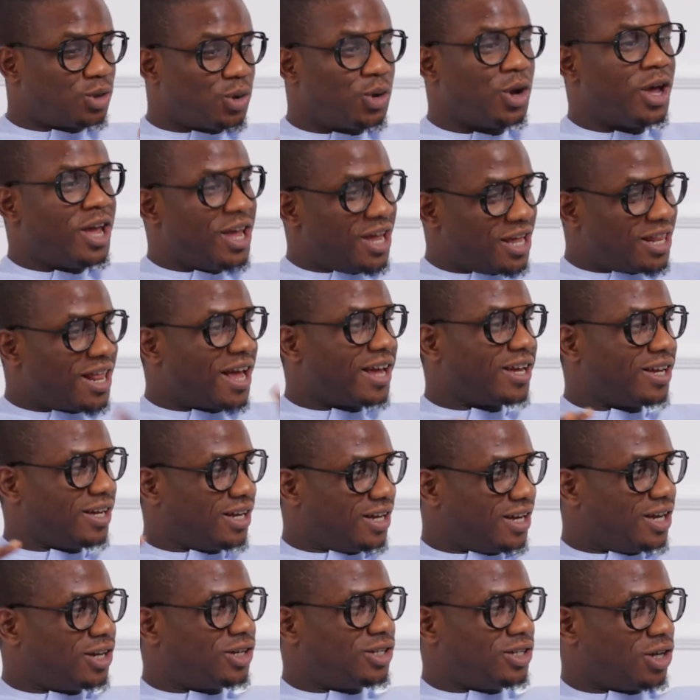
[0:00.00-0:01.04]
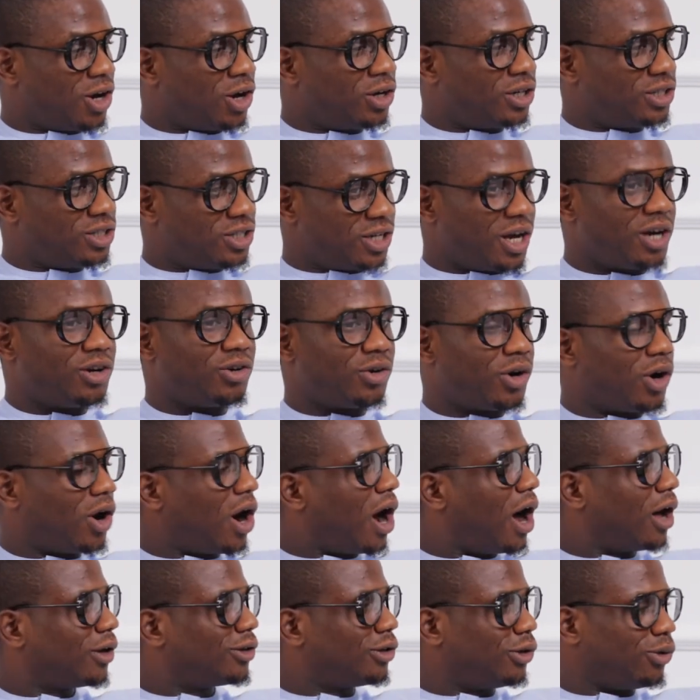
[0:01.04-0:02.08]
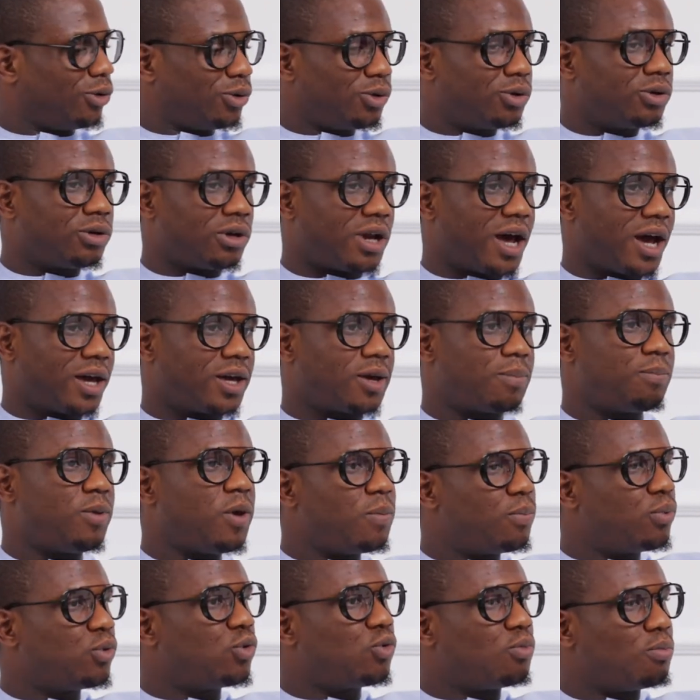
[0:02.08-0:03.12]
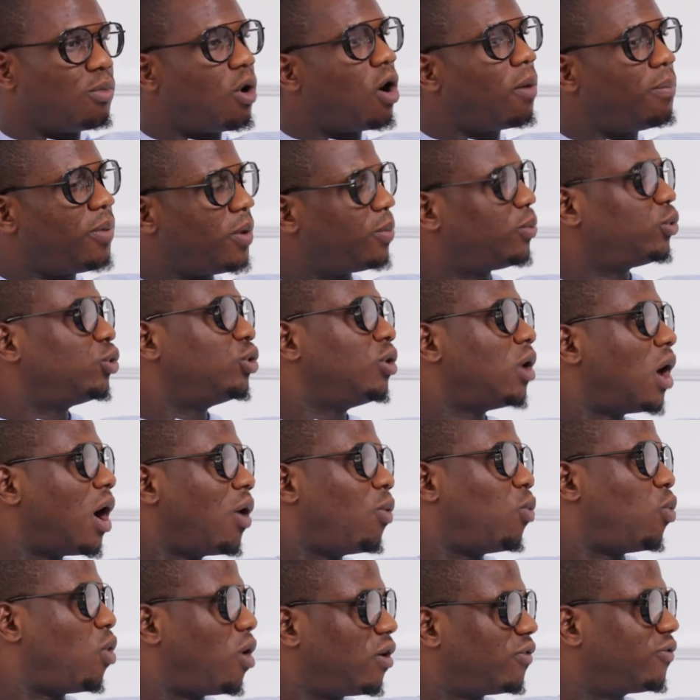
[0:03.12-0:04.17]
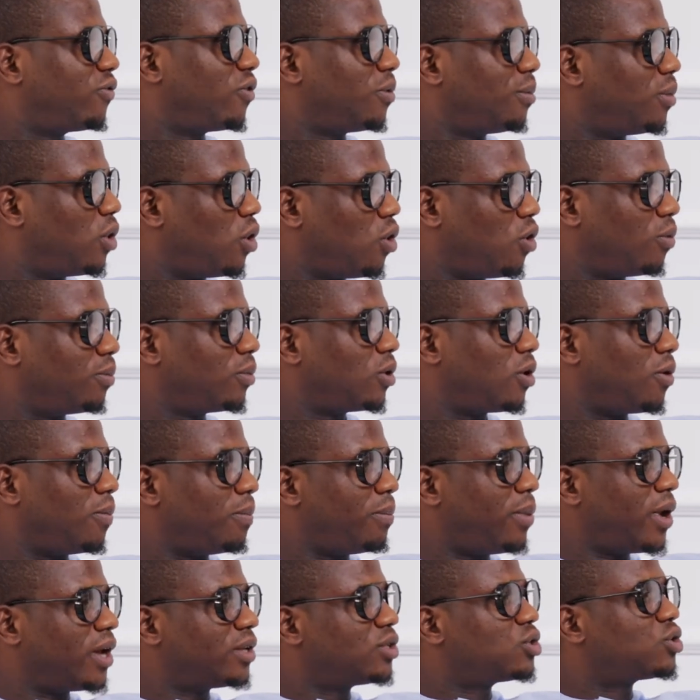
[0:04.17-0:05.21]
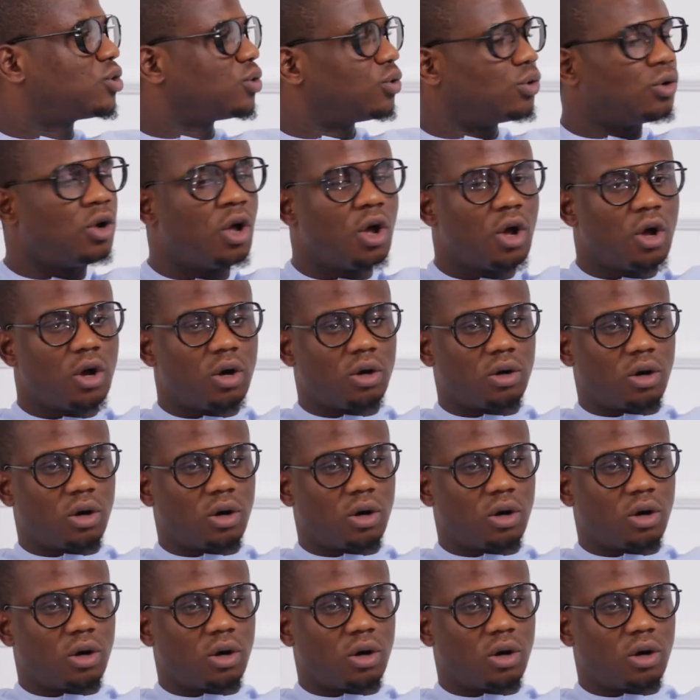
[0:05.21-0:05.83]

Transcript: Yeah. So, like, and on a general outlook, okay. like people, more people now work from home compared Absolutely.